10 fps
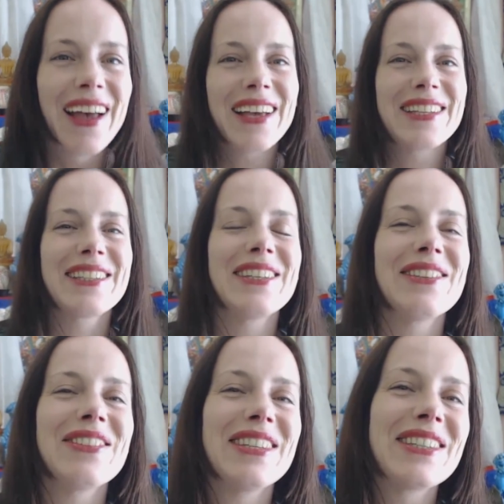
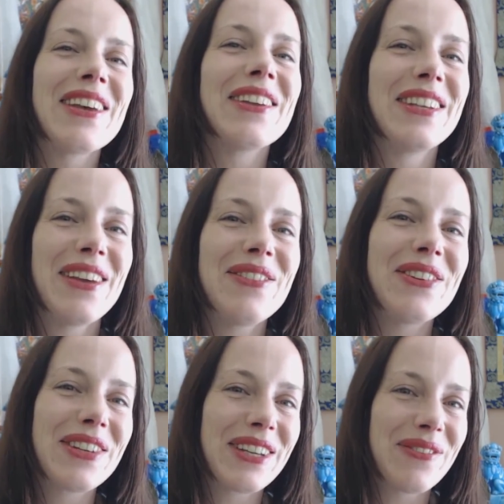excuse me. So
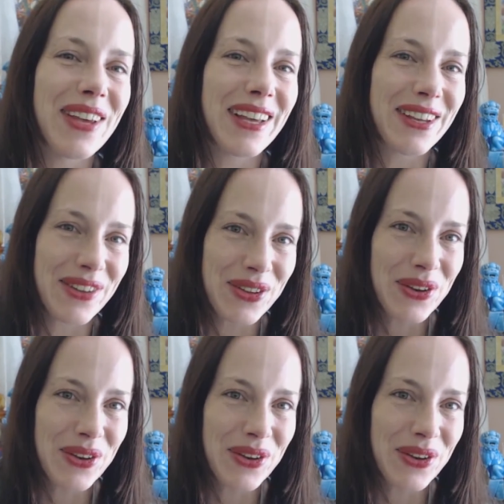Neptune can make,